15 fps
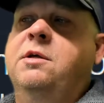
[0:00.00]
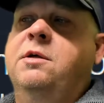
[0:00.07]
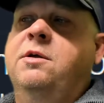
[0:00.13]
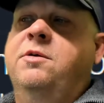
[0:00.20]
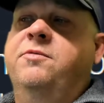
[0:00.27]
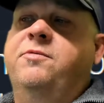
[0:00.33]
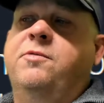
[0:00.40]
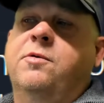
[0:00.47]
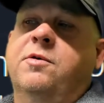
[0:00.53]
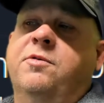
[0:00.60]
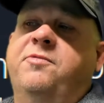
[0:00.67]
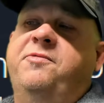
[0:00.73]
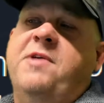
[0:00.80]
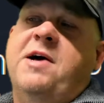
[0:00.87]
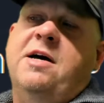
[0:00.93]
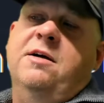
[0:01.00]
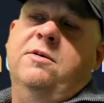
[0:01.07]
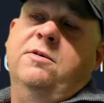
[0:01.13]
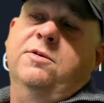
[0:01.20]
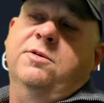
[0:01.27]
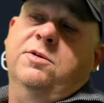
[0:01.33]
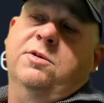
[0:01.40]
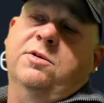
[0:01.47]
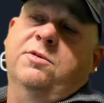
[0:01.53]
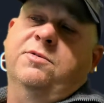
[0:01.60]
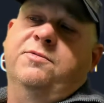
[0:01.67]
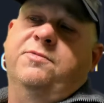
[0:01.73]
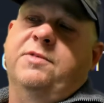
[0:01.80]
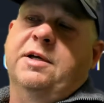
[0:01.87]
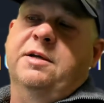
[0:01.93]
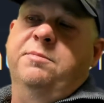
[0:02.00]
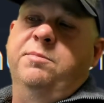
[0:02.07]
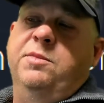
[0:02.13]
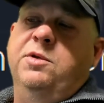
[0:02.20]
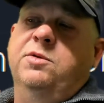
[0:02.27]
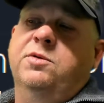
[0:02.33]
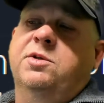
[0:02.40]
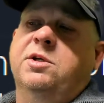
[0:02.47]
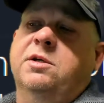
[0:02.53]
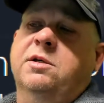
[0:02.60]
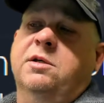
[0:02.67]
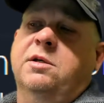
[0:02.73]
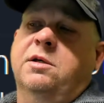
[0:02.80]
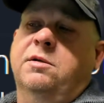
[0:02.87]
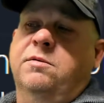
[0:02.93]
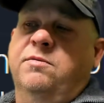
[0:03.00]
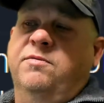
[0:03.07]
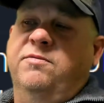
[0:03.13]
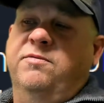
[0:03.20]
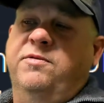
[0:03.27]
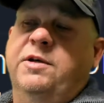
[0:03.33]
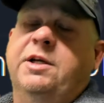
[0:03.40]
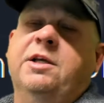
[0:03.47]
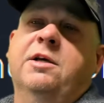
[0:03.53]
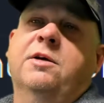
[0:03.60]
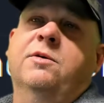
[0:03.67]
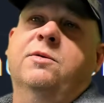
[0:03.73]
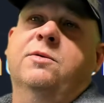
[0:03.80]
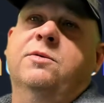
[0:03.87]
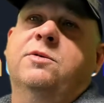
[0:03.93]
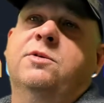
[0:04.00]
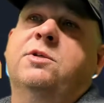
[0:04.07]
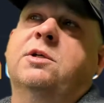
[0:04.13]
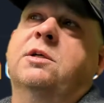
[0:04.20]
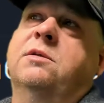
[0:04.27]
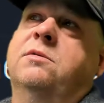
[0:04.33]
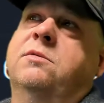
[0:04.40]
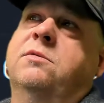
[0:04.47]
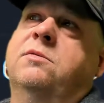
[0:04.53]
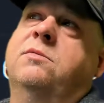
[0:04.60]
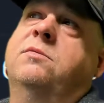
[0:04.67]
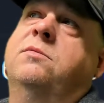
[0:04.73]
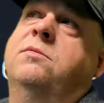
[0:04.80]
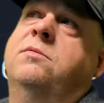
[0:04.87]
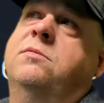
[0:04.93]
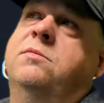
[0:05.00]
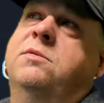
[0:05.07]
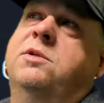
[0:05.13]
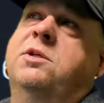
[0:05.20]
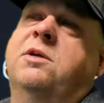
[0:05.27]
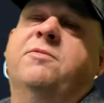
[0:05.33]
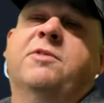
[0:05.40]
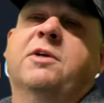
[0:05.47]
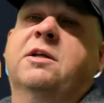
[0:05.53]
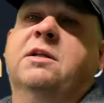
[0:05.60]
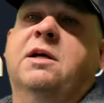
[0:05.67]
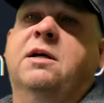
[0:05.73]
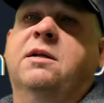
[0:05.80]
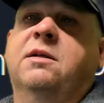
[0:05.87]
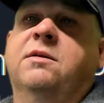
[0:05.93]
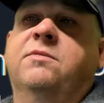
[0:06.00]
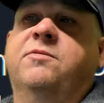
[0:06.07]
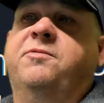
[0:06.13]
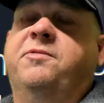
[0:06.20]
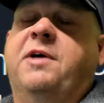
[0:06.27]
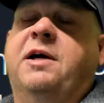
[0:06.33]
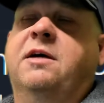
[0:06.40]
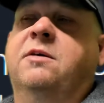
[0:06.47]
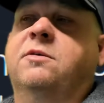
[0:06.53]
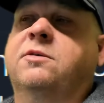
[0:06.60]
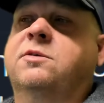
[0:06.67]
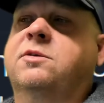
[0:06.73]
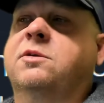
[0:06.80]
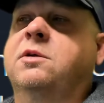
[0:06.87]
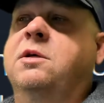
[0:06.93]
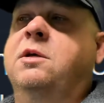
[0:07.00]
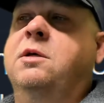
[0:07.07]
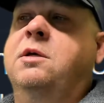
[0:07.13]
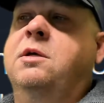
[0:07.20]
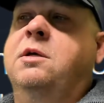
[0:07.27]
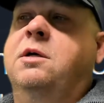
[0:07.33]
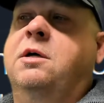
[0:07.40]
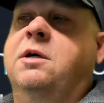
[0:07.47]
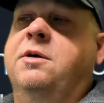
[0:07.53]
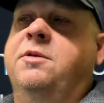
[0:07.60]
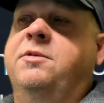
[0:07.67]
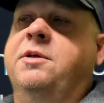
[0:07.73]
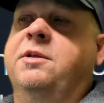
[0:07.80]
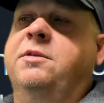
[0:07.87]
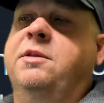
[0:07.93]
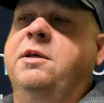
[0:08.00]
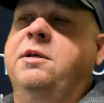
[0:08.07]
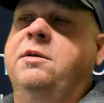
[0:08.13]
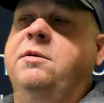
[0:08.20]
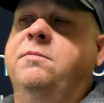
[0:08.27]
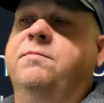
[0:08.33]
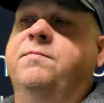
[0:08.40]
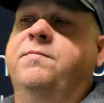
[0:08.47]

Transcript: for files of like music and videos and stuff like that, and files. Then the